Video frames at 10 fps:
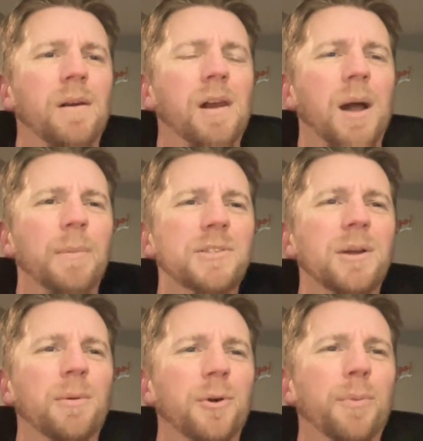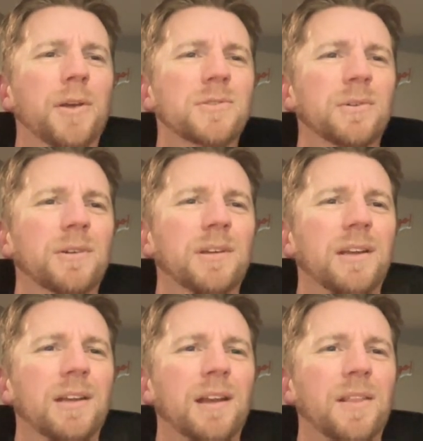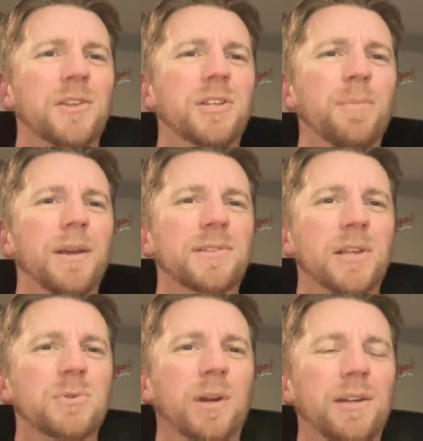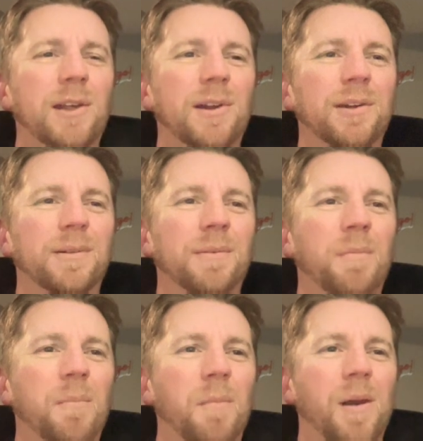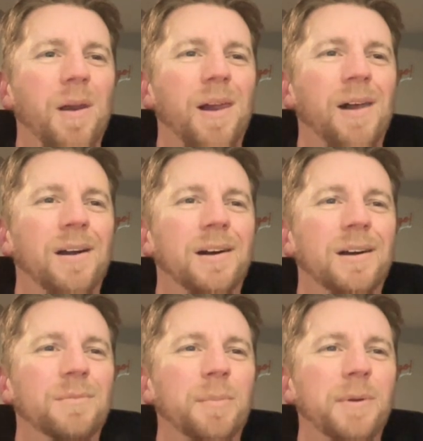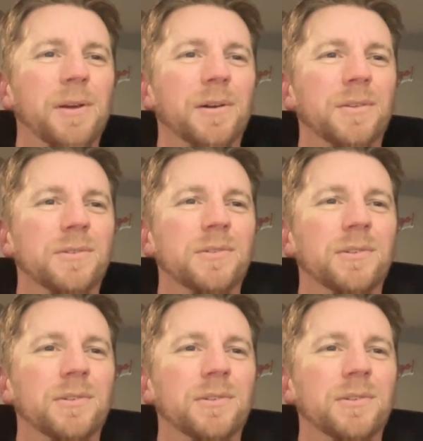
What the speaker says: I messed up my own puzzle. This did make sense when I did it. Appearance.